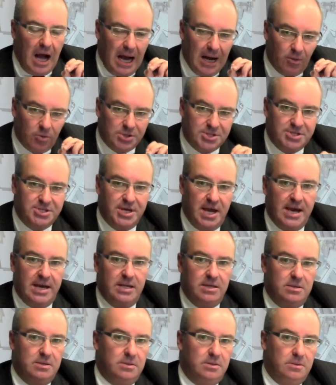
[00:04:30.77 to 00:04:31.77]
I will say
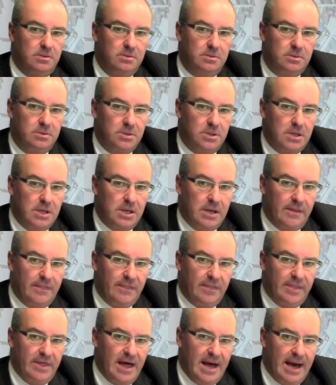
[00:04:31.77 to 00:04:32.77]
to you
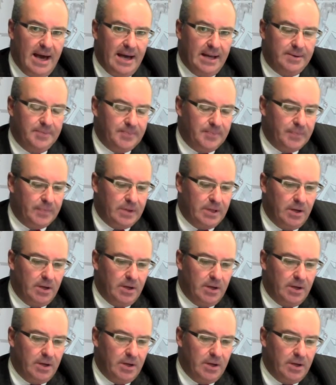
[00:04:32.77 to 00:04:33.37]
that,